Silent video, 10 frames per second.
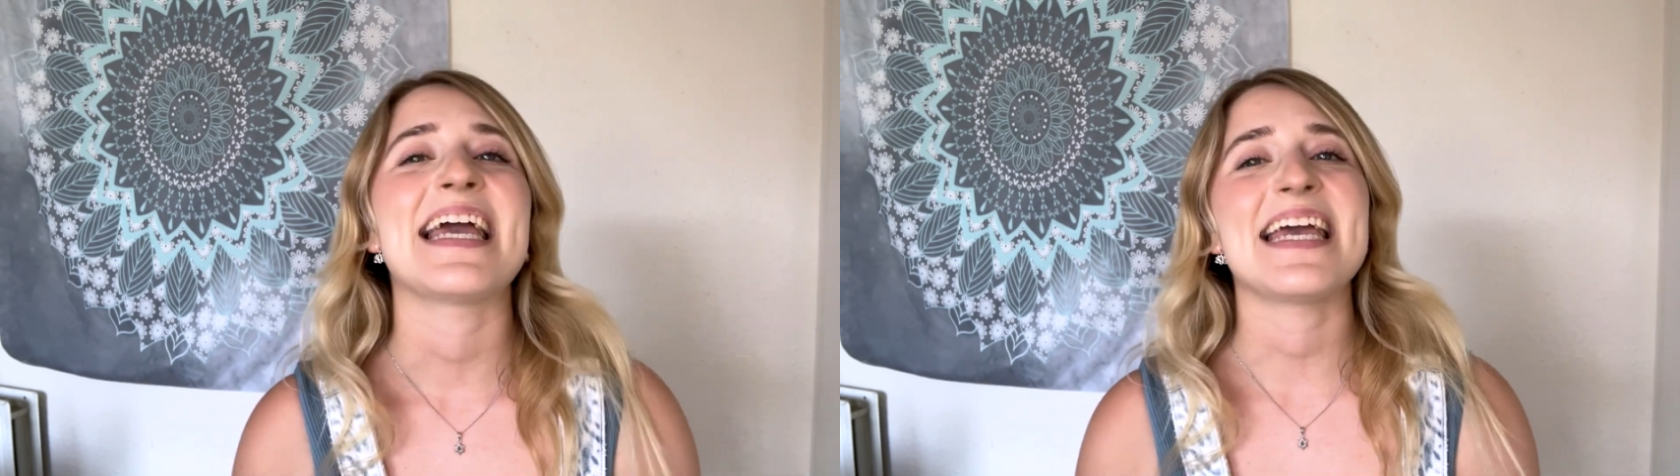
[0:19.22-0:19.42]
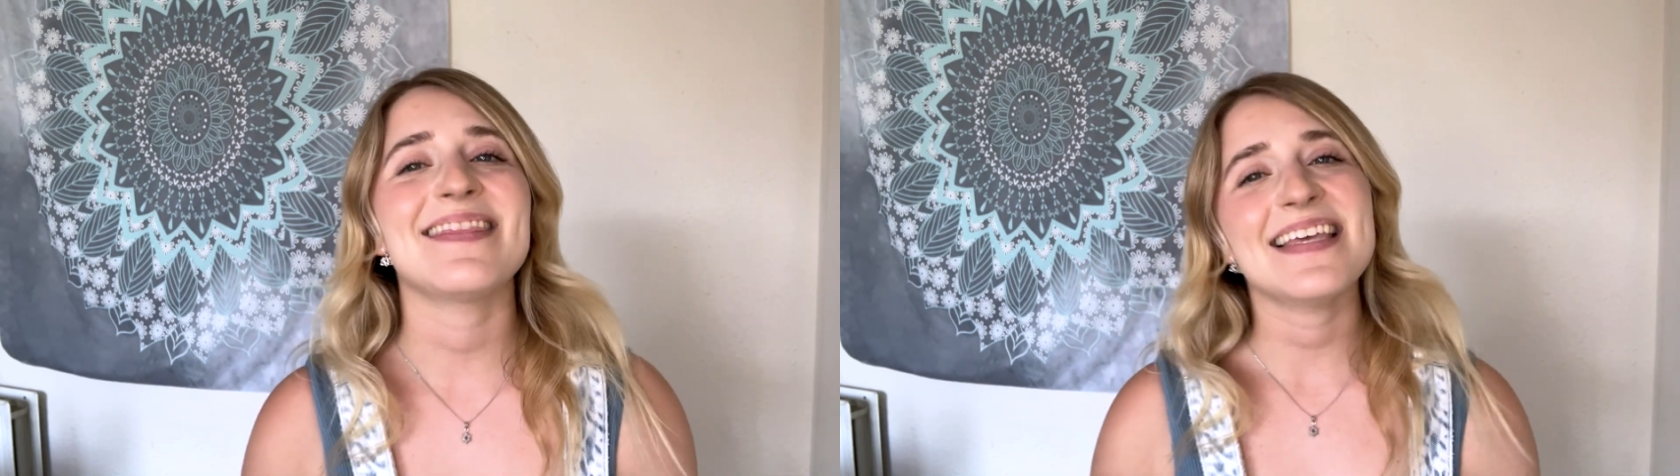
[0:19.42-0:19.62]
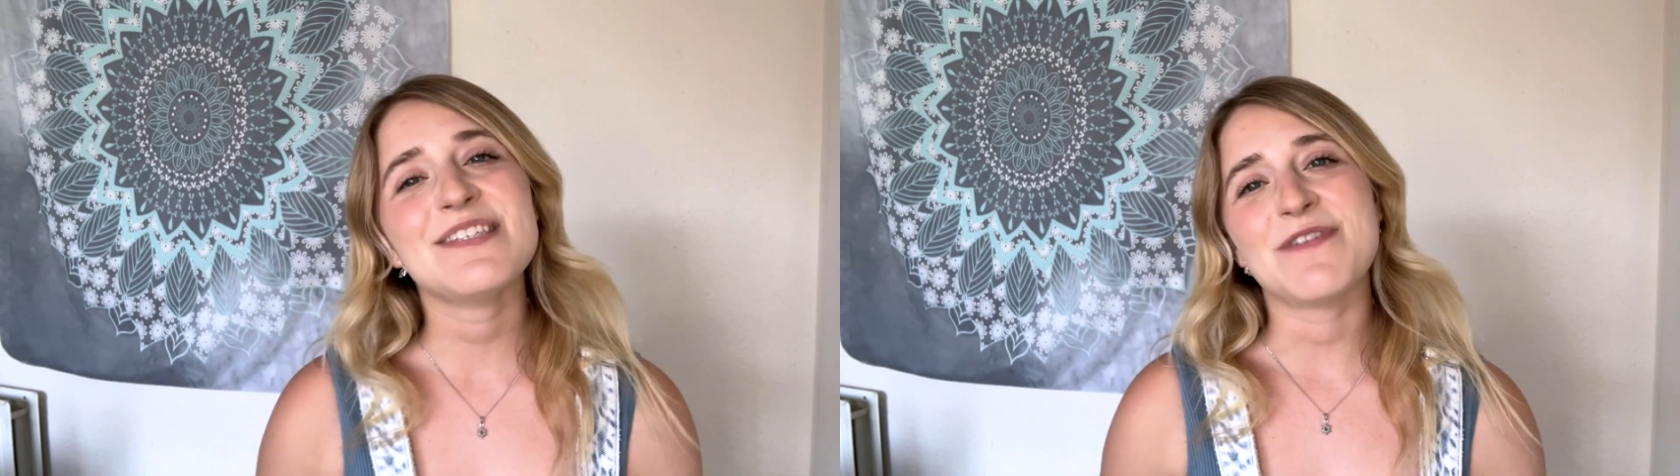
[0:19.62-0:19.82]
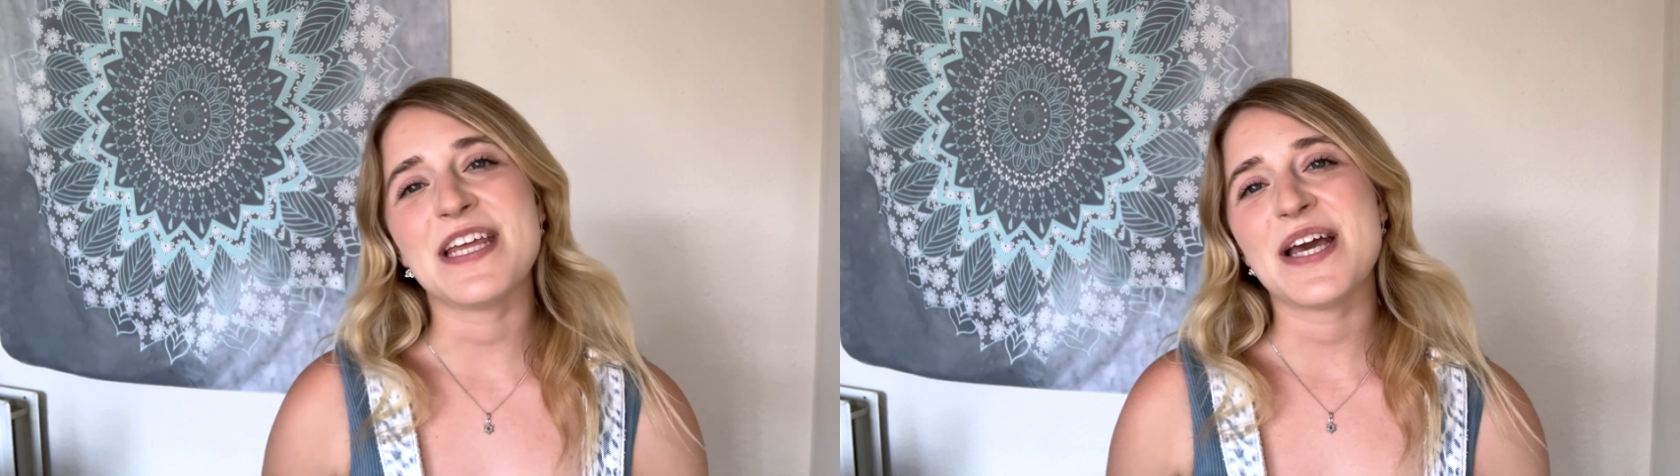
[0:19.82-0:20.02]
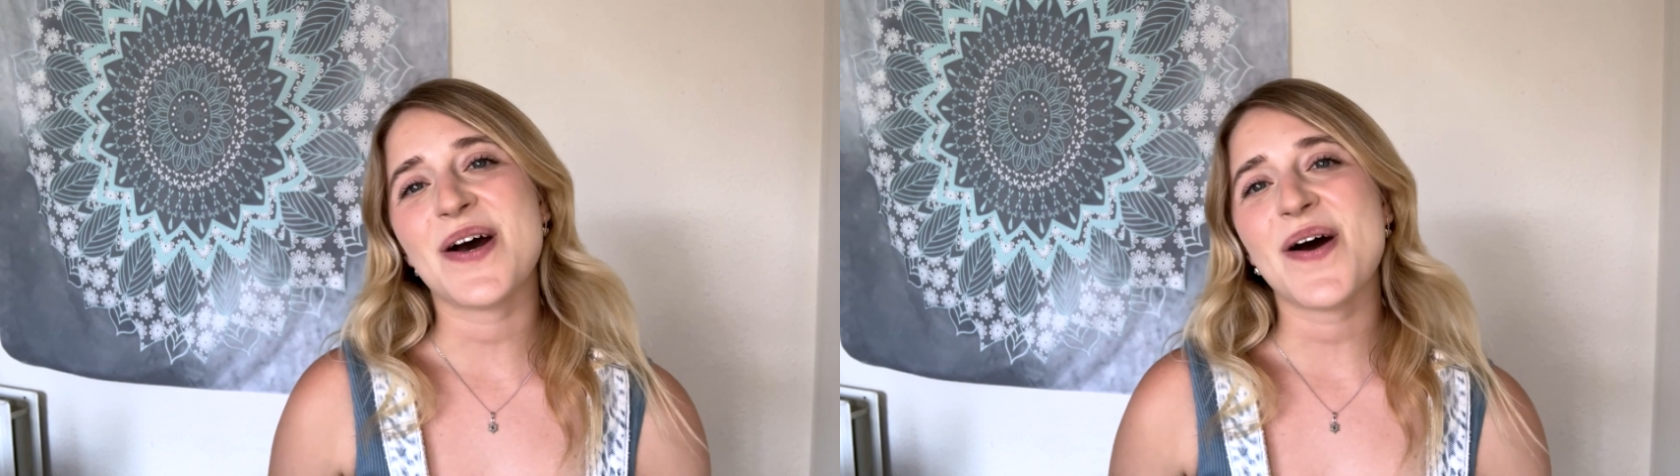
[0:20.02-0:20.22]
In this
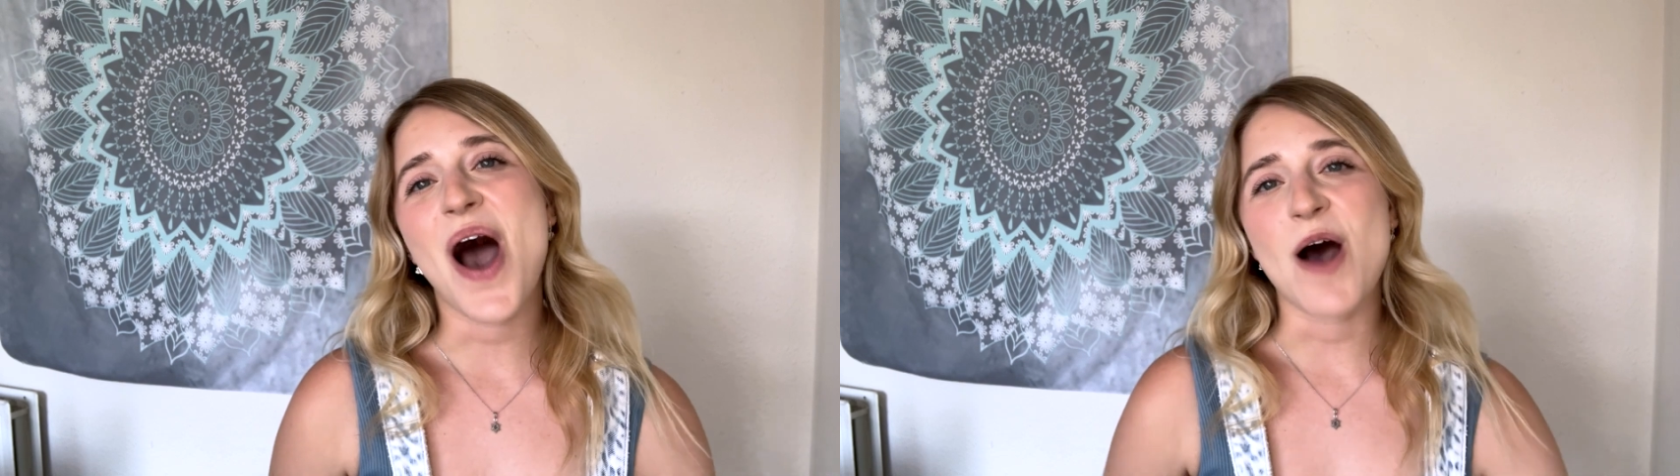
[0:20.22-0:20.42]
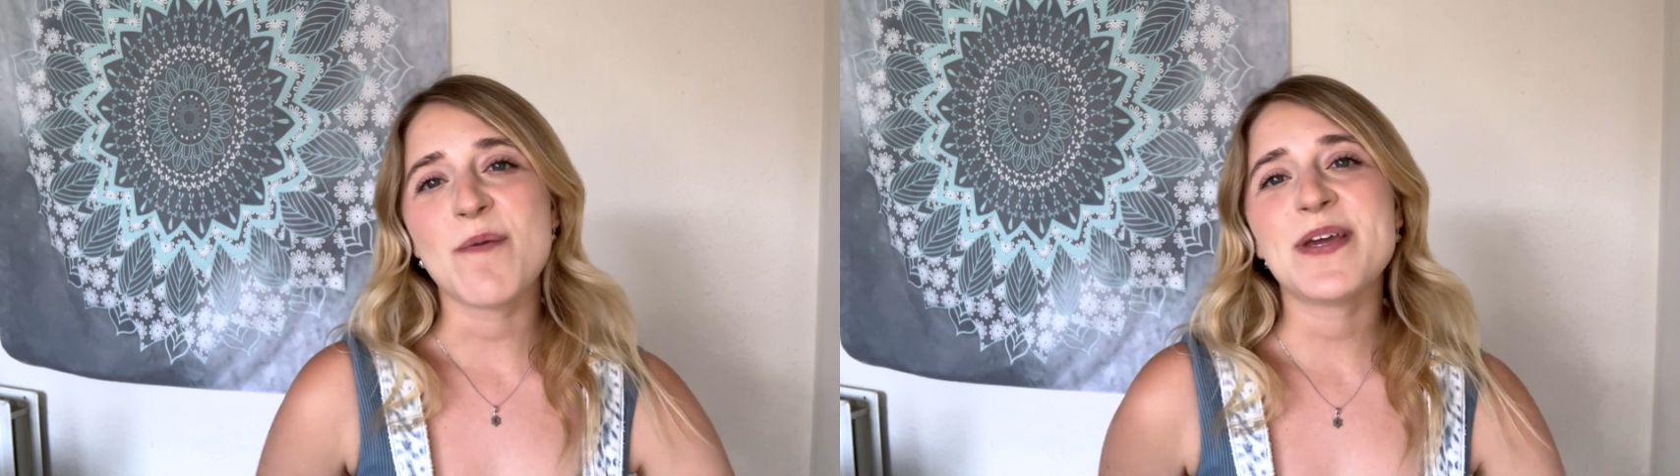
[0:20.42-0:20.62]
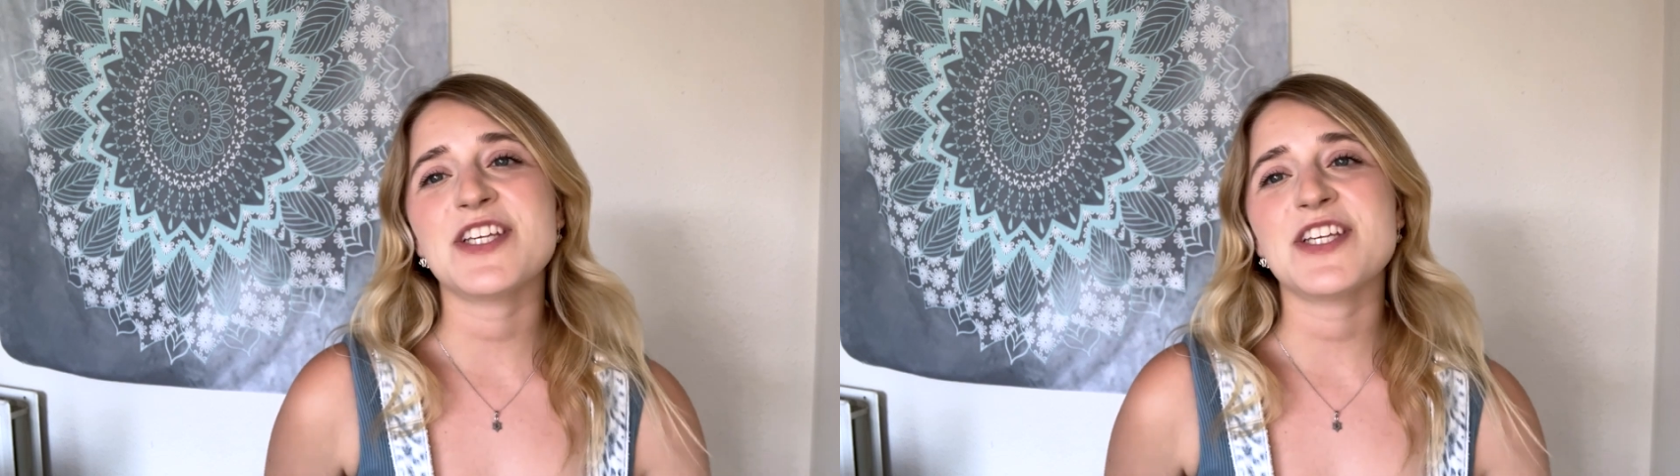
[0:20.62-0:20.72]
video, I'll be